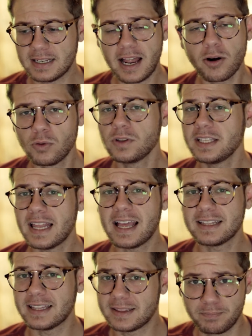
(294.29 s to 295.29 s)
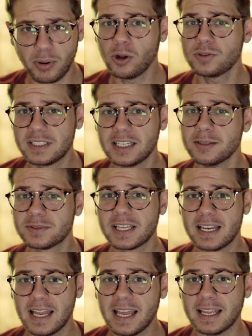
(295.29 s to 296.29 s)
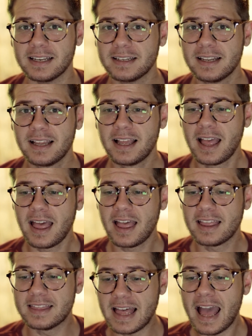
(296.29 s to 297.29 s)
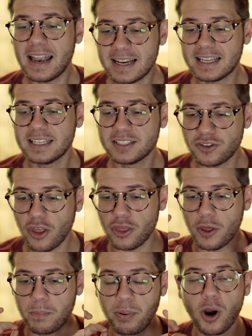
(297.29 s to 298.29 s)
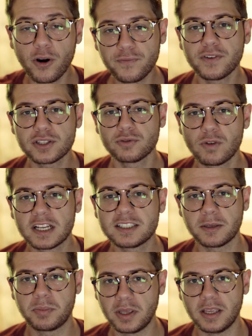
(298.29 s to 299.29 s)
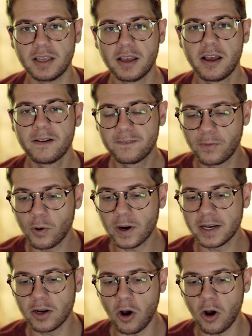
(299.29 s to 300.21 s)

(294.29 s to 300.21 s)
Not only that, both teams can hit. That is the perfect recipe for